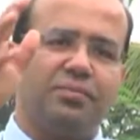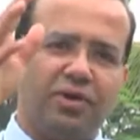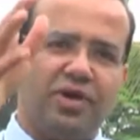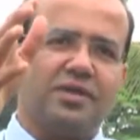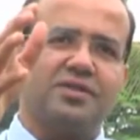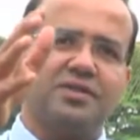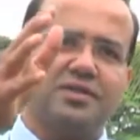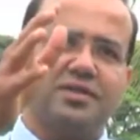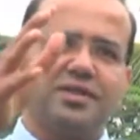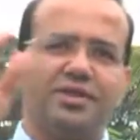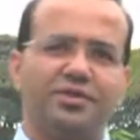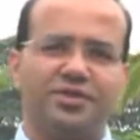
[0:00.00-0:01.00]
box
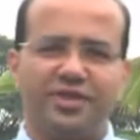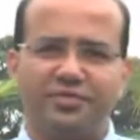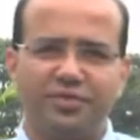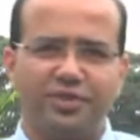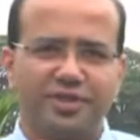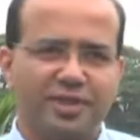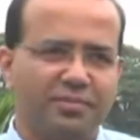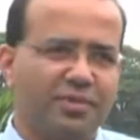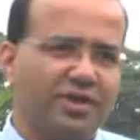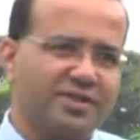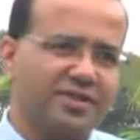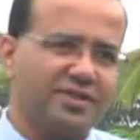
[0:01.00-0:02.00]
into 3-4 sub
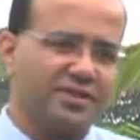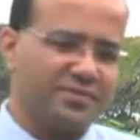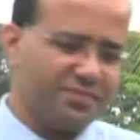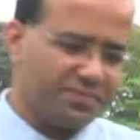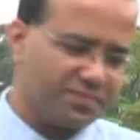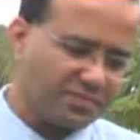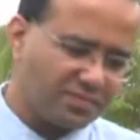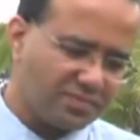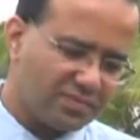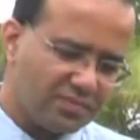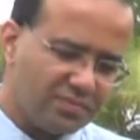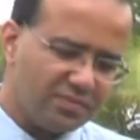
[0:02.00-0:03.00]
boxes,
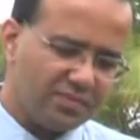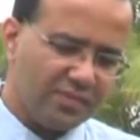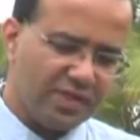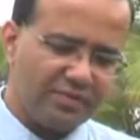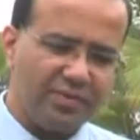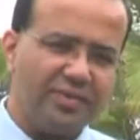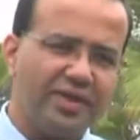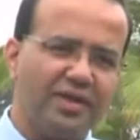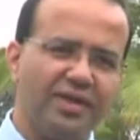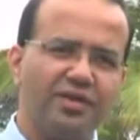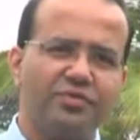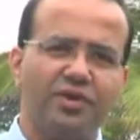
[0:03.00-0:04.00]
it will be a
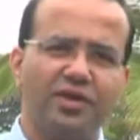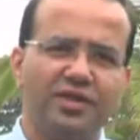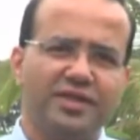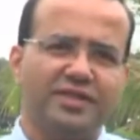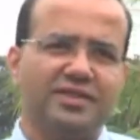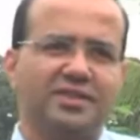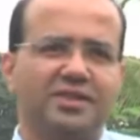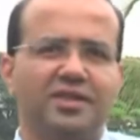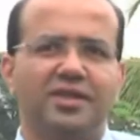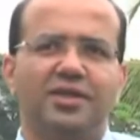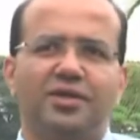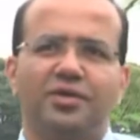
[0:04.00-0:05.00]
little of all these.
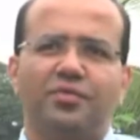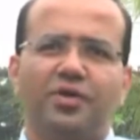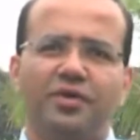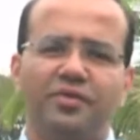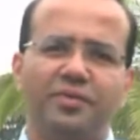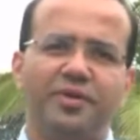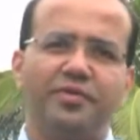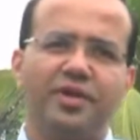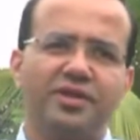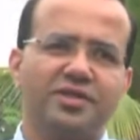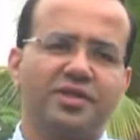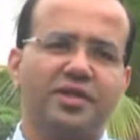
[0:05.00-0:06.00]
One will be,
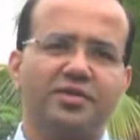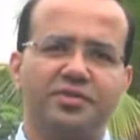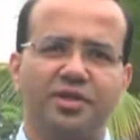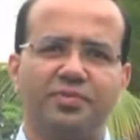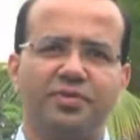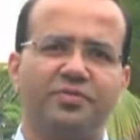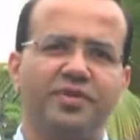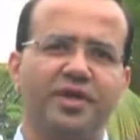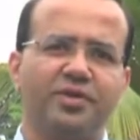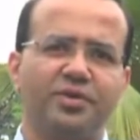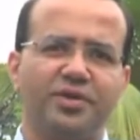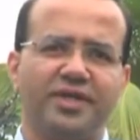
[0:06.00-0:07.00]
what is the sort of job profile
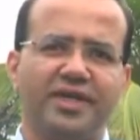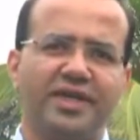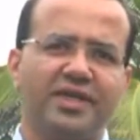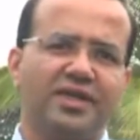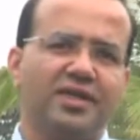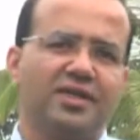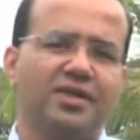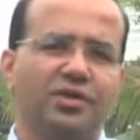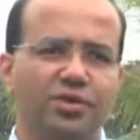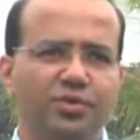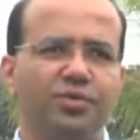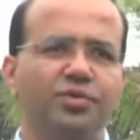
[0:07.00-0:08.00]
you're looking at?
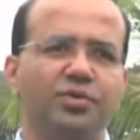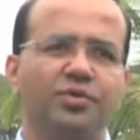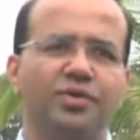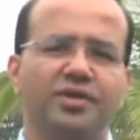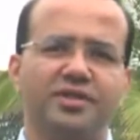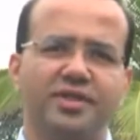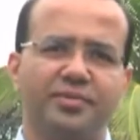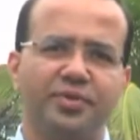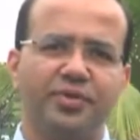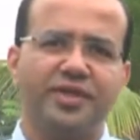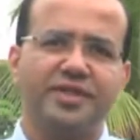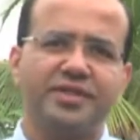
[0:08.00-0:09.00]
2, what is the
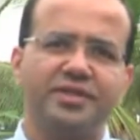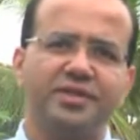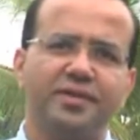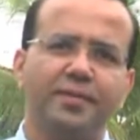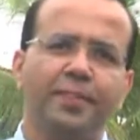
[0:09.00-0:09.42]
remuneration?